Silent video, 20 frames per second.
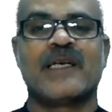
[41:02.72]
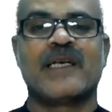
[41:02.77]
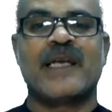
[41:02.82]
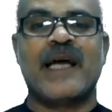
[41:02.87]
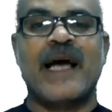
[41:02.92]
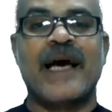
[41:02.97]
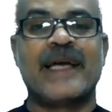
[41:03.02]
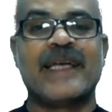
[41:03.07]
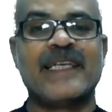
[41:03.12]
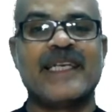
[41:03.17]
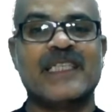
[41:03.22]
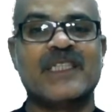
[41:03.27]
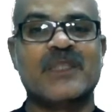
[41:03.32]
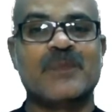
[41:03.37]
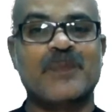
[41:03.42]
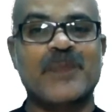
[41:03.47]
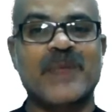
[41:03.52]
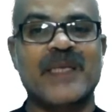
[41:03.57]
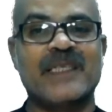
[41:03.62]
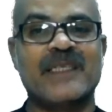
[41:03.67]
highly
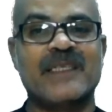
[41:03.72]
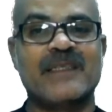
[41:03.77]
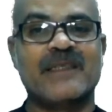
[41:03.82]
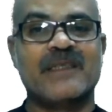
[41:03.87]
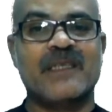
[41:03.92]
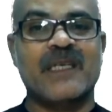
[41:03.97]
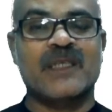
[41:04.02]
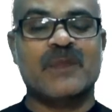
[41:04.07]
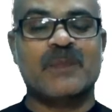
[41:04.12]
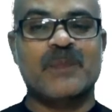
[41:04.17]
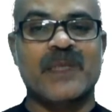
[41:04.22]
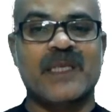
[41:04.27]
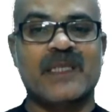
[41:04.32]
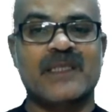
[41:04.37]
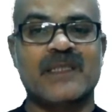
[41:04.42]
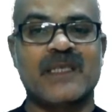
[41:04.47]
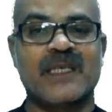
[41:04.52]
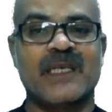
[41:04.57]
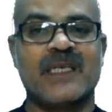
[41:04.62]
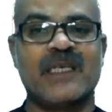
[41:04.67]

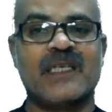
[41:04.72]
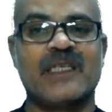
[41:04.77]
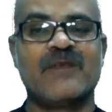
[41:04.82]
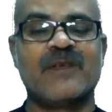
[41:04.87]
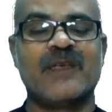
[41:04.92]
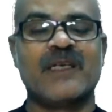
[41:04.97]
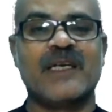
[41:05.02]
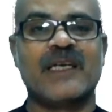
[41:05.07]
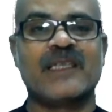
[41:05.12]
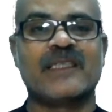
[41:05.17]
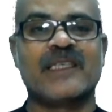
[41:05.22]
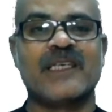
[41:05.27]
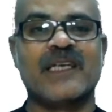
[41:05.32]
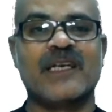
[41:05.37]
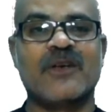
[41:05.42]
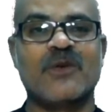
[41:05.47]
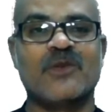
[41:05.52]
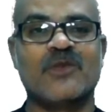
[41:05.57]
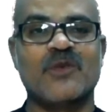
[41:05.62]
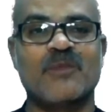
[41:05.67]
expressed in liver, and they
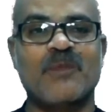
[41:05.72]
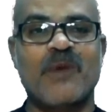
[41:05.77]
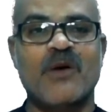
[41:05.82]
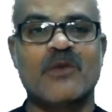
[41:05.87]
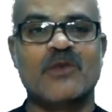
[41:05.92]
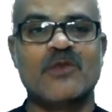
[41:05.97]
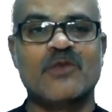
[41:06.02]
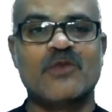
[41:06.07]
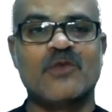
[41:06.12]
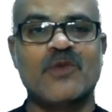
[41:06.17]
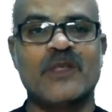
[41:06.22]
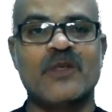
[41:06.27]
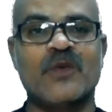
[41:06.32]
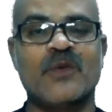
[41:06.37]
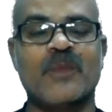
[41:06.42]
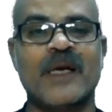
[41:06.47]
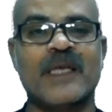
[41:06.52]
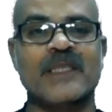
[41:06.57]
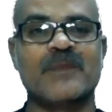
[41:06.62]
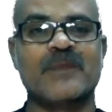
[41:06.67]
are also bound to
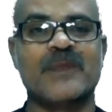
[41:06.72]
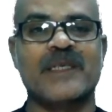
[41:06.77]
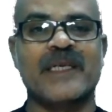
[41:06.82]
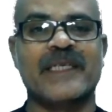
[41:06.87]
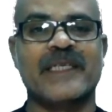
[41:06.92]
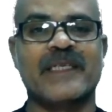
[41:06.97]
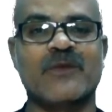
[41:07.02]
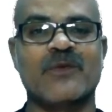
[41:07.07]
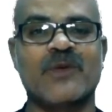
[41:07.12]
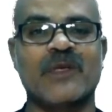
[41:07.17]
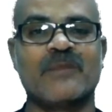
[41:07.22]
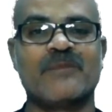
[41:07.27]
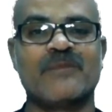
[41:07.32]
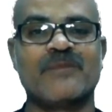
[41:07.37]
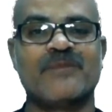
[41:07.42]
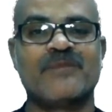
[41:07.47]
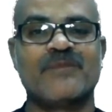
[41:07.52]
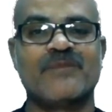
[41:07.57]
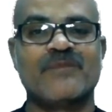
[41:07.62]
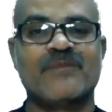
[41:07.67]
endoplasmic reticulum.
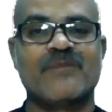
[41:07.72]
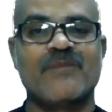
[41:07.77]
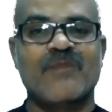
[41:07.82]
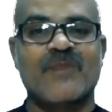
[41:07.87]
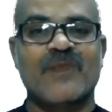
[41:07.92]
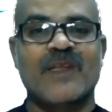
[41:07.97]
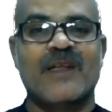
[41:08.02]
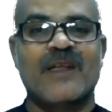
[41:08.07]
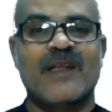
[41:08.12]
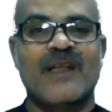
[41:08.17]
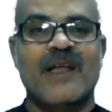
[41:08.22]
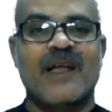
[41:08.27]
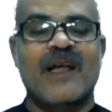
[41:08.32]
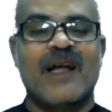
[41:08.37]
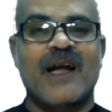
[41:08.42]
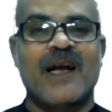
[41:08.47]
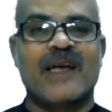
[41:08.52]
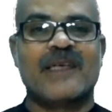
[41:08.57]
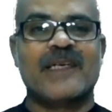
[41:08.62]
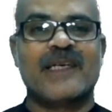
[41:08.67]

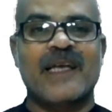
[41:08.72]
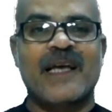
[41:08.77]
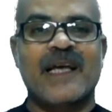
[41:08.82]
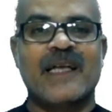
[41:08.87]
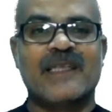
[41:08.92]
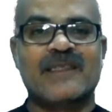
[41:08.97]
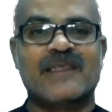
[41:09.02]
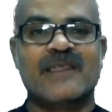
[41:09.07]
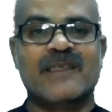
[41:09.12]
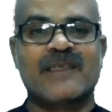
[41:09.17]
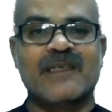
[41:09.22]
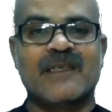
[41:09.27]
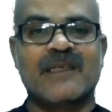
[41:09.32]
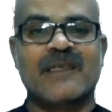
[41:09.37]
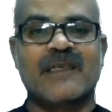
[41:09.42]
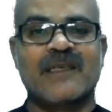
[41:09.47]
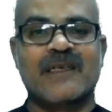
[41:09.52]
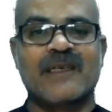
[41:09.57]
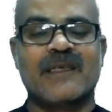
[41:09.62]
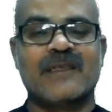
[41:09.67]
And it has
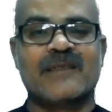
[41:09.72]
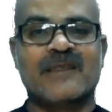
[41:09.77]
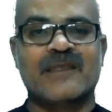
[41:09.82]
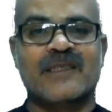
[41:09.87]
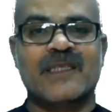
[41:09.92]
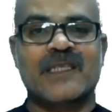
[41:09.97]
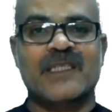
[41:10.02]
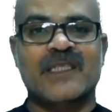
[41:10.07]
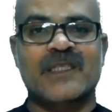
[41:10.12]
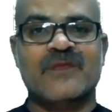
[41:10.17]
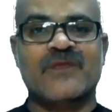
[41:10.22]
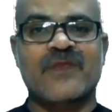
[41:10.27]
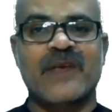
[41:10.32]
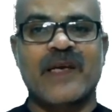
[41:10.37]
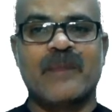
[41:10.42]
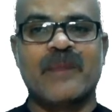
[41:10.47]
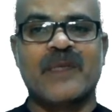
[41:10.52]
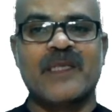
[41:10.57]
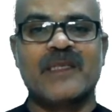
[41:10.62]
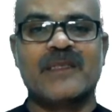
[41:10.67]
6
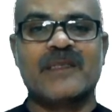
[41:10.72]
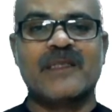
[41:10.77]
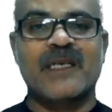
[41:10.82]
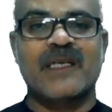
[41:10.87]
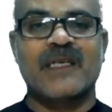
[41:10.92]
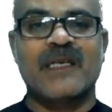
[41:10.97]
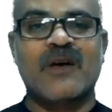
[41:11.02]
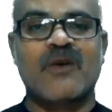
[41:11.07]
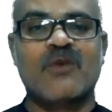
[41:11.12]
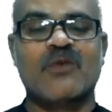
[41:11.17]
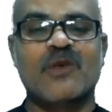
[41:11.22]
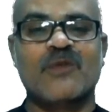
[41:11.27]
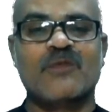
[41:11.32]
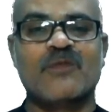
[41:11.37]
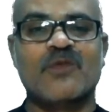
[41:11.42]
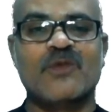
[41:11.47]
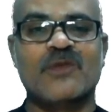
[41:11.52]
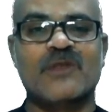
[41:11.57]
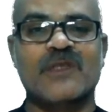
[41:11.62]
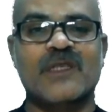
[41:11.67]
families, and out
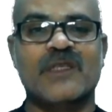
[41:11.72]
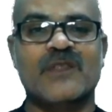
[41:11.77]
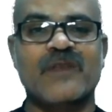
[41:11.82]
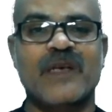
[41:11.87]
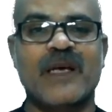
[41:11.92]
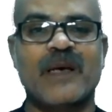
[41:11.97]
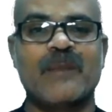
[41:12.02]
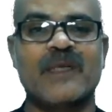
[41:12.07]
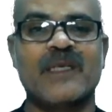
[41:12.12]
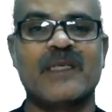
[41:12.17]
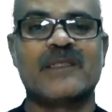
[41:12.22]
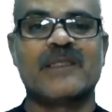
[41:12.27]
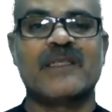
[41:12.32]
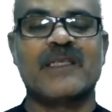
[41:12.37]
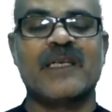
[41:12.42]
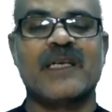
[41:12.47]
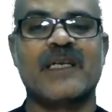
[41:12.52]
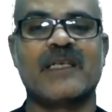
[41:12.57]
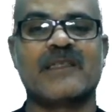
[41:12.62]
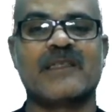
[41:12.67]
of those 6
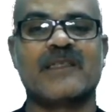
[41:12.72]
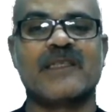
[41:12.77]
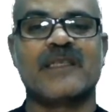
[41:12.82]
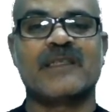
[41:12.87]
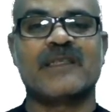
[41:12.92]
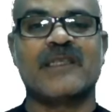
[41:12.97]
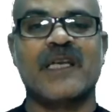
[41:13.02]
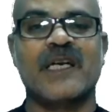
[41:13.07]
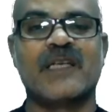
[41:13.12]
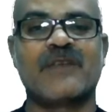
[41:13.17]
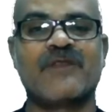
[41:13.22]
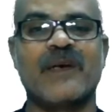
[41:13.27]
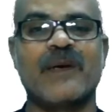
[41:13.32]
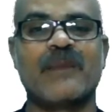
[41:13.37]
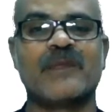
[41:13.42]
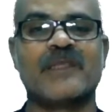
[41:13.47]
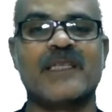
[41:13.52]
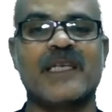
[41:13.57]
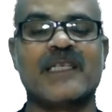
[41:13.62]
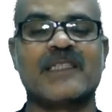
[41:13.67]
families, the third
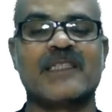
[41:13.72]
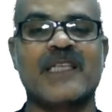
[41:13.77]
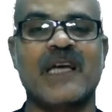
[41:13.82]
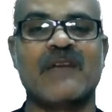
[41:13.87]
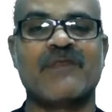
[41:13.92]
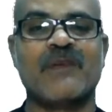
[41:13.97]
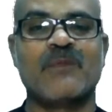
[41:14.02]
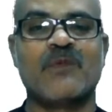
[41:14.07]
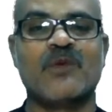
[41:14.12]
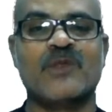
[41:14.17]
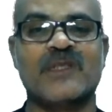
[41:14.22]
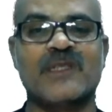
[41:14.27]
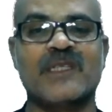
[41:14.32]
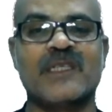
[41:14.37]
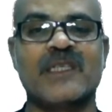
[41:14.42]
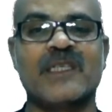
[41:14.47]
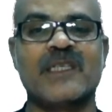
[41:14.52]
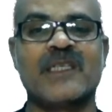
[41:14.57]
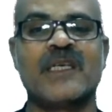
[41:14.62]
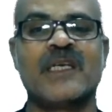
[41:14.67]
family, that is
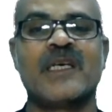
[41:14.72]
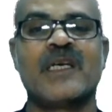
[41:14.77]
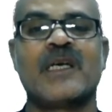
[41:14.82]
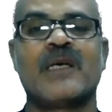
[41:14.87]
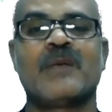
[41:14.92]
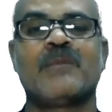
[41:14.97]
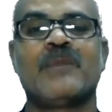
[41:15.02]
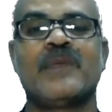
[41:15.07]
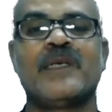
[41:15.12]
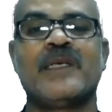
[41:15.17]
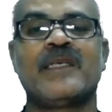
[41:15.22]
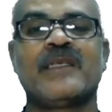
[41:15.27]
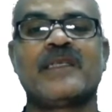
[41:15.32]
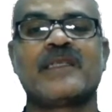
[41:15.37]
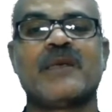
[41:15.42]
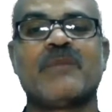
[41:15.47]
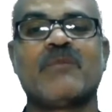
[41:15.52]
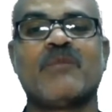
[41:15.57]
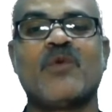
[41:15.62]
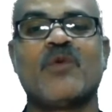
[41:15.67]
FMO3, being
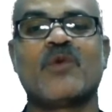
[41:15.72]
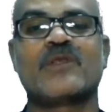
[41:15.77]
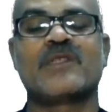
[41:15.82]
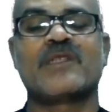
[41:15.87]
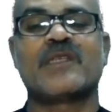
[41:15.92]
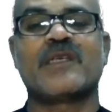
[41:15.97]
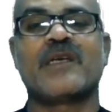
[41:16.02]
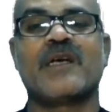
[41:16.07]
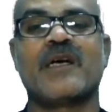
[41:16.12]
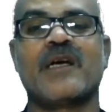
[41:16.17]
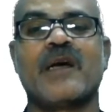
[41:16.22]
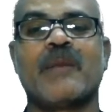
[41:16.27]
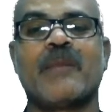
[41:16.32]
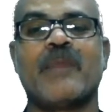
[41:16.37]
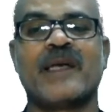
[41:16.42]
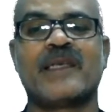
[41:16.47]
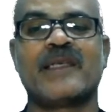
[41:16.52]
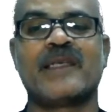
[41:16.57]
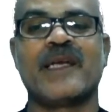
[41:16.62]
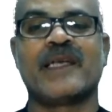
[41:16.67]
the most
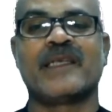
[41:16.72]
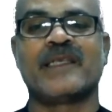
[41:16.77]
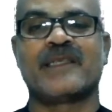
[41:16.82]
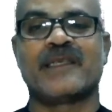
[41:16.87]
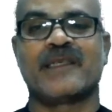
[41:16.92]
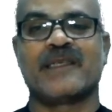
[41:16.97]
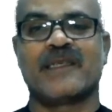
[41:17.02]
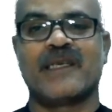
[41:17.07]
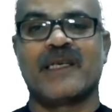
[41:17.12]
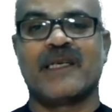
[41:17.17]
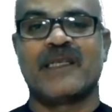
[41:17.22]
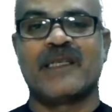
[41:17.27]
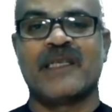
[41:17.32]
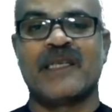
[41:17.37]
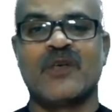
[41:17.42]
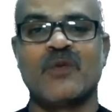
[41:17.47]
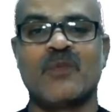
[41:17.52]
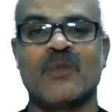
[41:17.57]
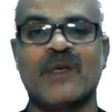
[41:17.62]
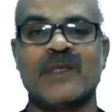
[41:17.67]
abundant in
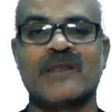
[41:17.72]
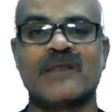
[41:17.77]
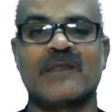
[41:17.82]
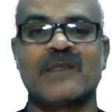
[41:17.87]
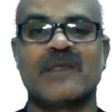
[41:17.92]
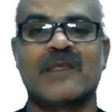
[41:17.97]
humans,